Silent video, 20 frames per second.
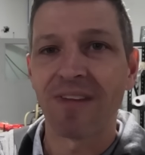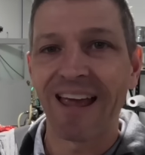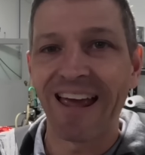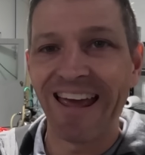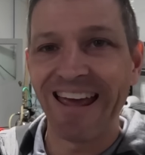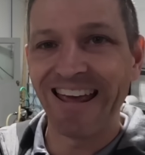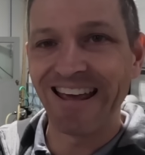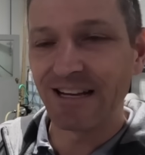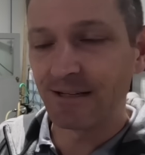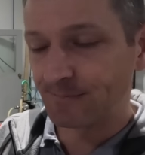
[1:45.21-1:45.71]

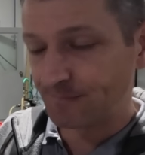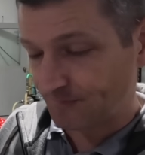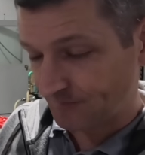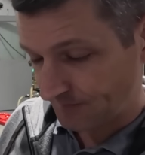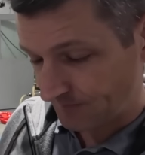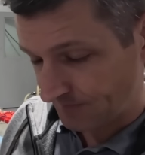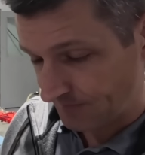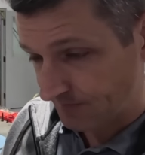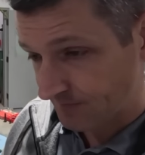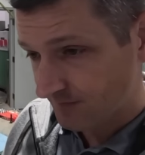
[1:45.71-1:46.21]
And
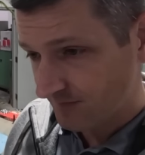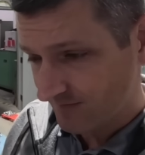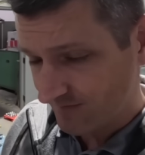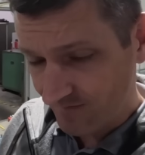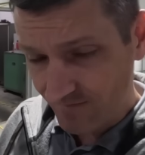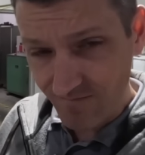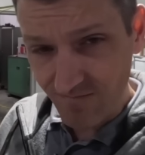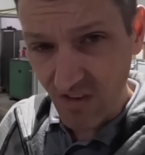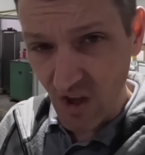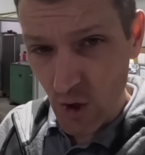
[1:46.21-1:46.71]

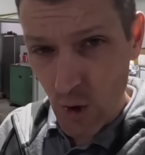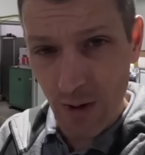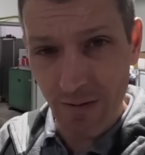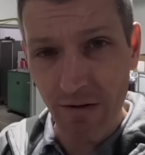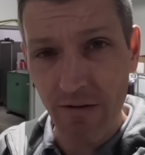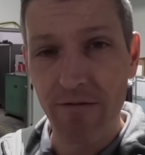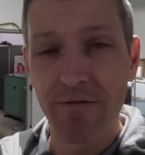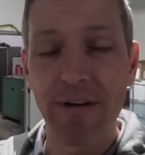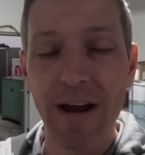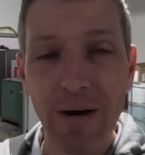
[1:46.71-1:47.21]
you have
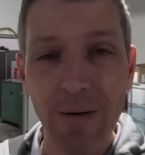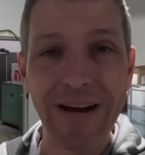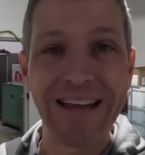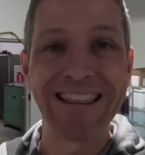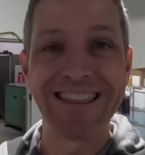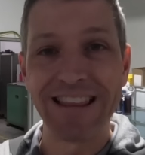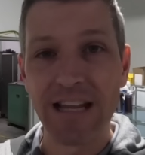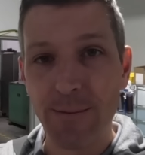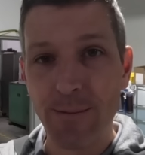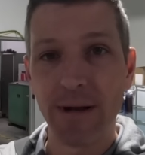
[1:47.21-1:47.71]
a very
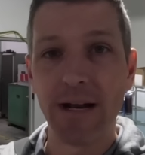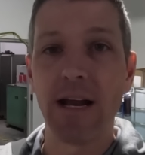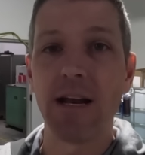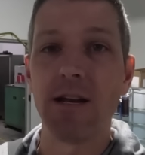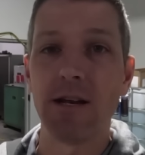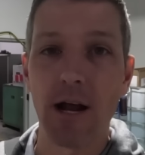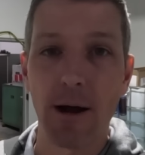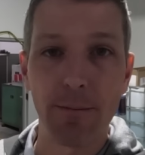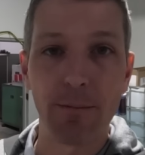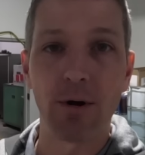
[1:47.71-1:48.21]

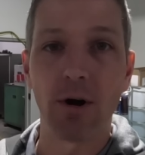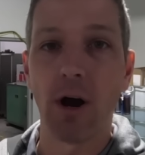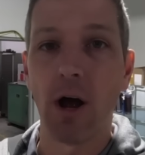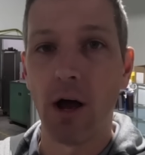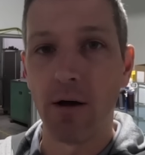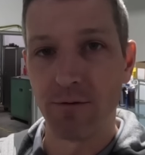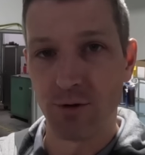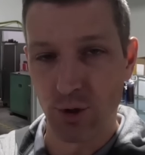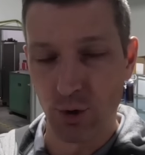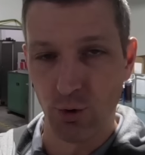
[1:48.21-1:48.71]
limited number
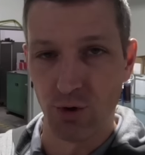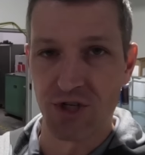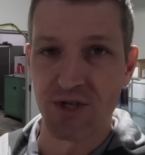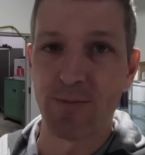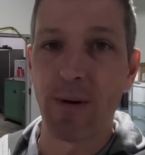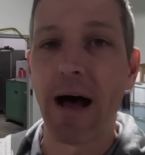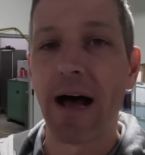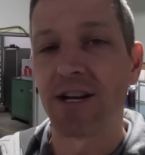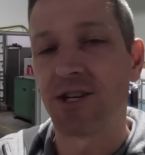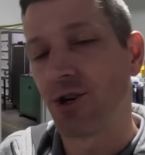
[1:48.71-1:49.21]
of tool
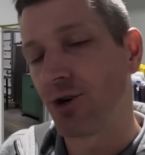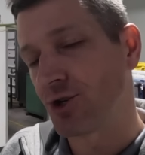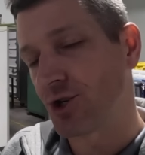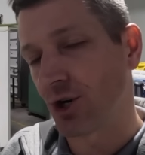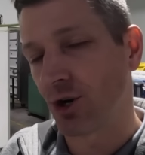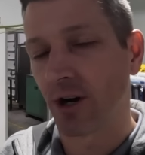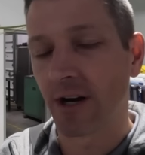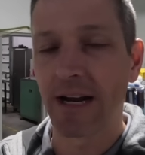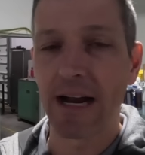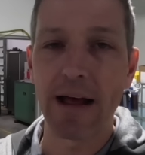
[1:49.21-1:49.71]
spots. Your
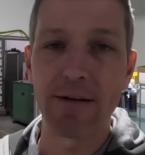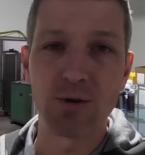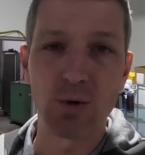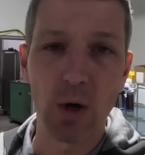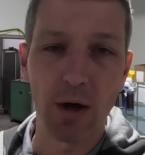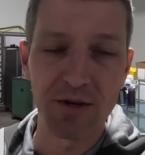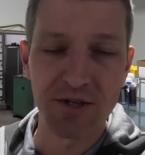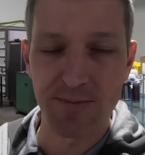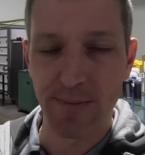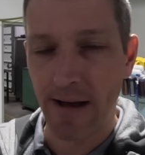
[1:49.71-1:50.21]
turret can have
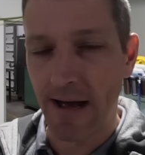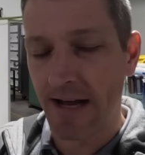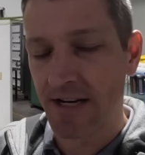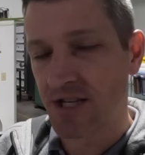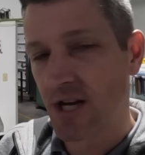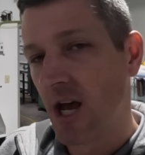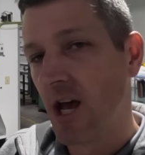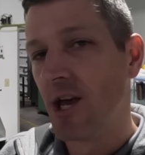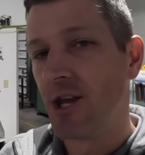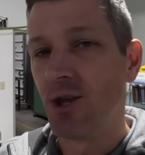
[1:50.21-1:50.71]
12 spots.